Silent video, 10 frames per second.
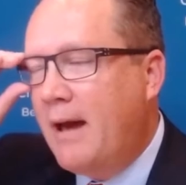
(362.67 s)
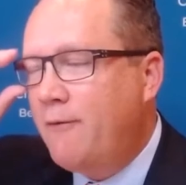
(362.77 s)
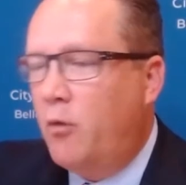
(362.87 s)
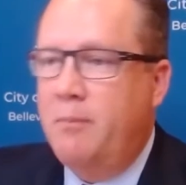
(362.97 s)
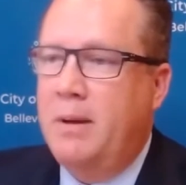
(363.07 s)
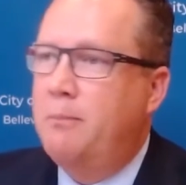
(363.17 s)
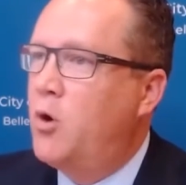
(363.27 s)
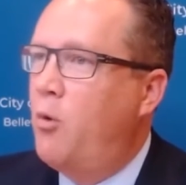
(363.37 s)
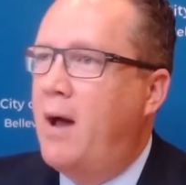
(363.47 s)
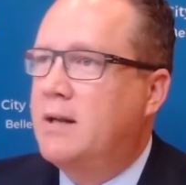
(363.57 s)
already been
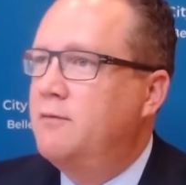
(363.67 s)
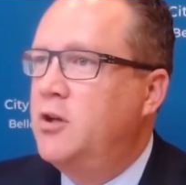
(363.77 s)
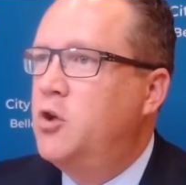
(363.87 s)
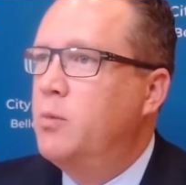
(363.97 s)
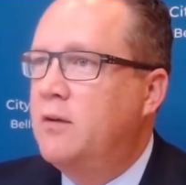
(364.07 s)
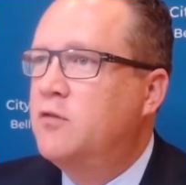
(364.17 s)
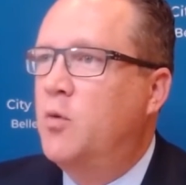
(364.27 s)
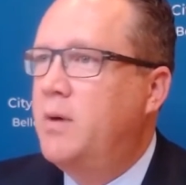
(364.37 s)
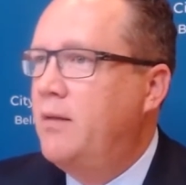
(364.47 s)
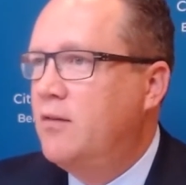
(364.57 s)
proactively doing
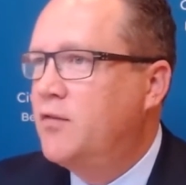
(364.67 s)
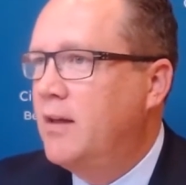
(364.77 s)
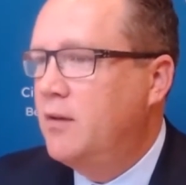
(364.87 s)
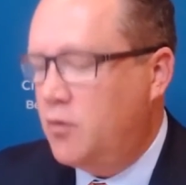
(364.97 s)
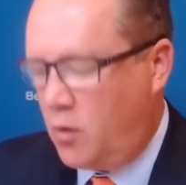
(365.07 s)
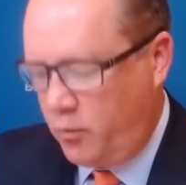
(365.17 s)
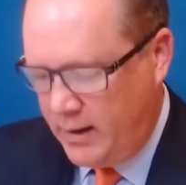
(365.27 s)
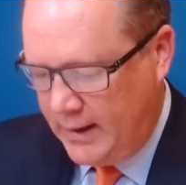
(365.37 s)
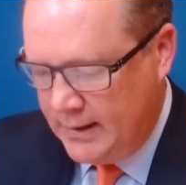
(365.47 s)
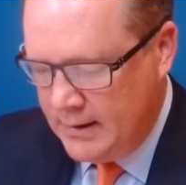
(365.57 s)
so many of these things
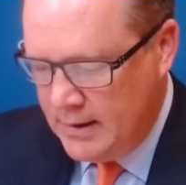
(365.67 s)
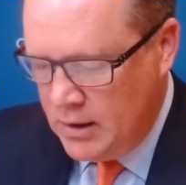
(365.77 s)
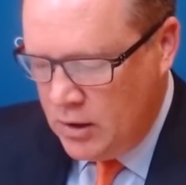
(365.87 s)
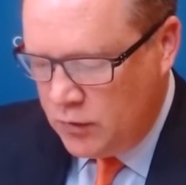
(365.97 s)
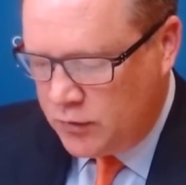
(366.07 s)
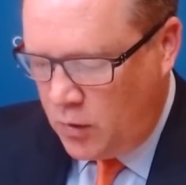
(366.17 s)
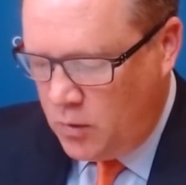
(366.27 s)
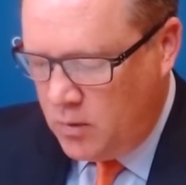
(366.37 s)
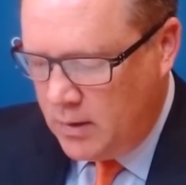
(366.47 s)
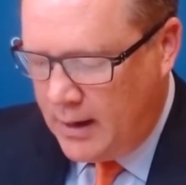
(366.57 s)
already.
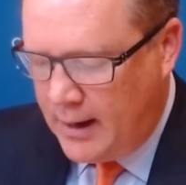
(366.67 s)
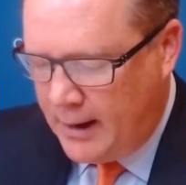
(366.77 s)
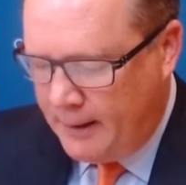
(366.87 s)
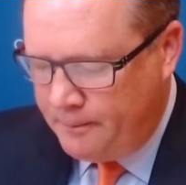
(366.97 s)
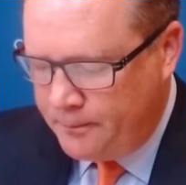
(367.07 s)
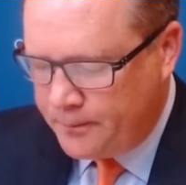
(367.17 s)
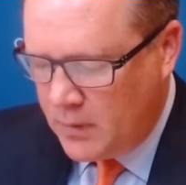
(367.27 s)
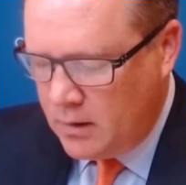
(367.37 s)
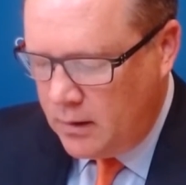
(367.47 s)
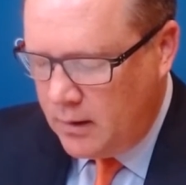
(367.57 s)
So,
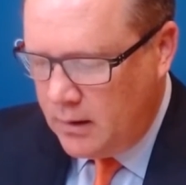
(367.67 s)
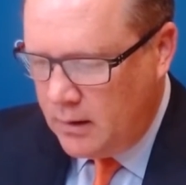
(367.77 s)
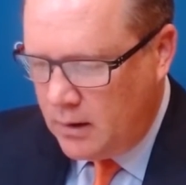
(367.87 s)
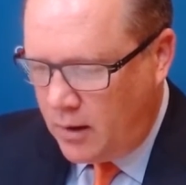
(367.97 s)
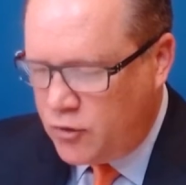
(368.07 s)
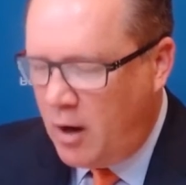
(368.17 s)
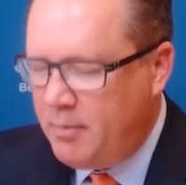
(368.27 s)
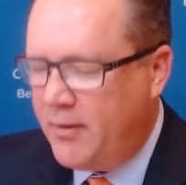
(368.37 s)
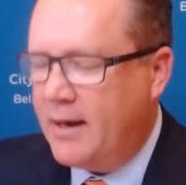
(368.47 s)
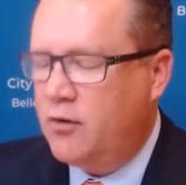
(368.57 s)
on
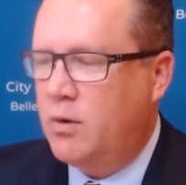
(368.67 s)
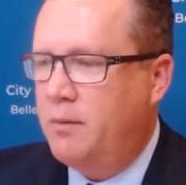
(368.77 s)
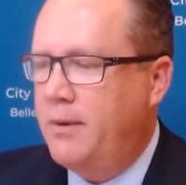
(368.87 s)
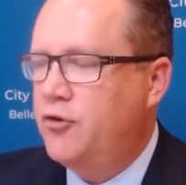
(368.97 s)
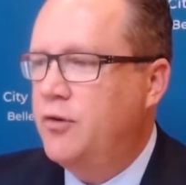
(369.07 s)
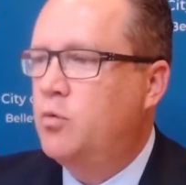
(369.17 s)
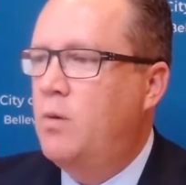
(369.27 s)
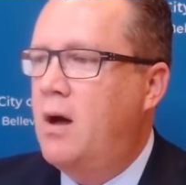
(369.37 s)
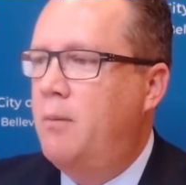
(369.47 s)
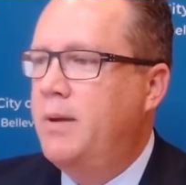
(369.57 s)
top of that, I just want to mention as
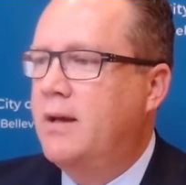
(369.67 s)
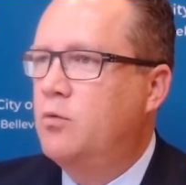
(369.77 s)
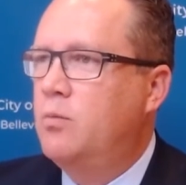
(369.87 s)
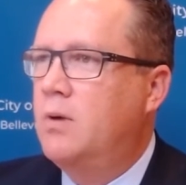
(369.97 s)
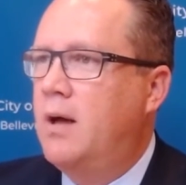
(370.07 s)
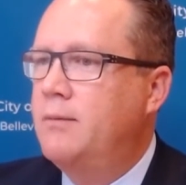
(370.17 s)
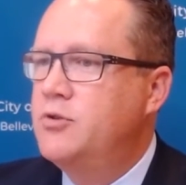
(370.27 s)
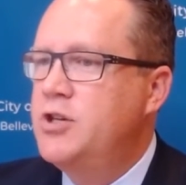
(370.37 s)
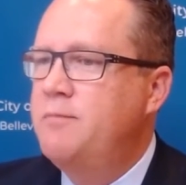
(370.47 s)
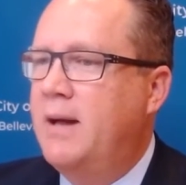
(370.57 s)
well, because
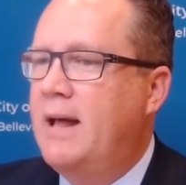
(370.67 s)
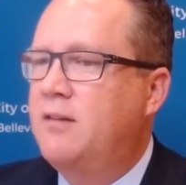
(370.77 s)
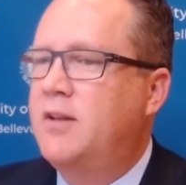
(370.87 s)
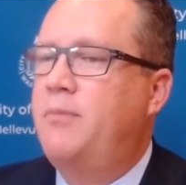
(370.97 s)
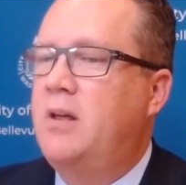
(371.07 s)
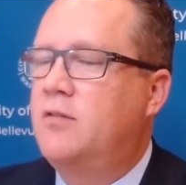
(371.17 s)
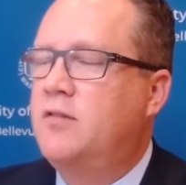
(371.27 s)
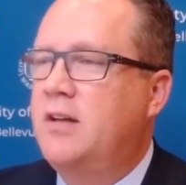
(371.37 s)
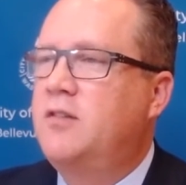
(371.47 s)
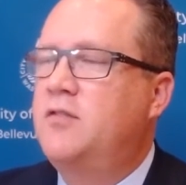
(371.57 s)
Chief Milet set up these
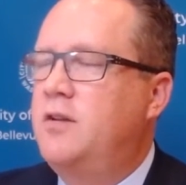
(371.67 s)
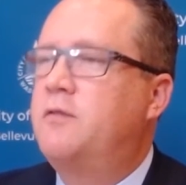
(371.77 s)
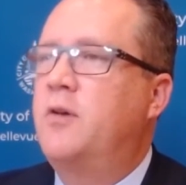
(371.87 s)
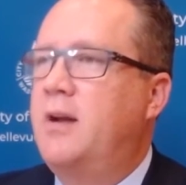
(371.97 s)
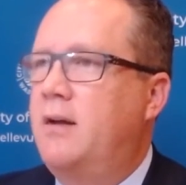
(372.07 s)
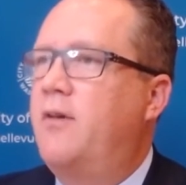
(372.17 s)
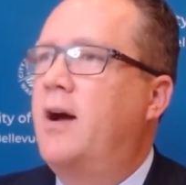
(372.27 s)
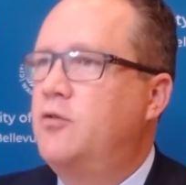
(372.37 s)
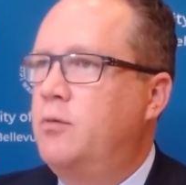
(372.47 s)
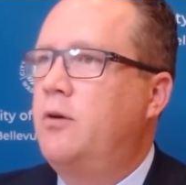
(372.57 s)
6 different
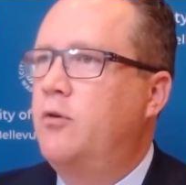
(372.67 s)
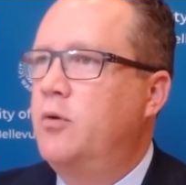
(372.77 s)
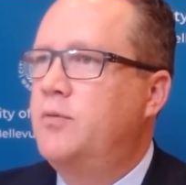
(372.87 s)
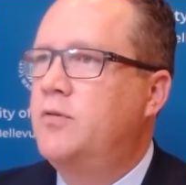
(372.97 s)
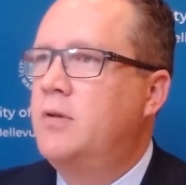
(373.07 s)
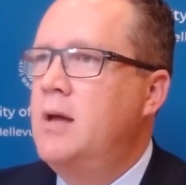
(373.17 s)
advisory groups: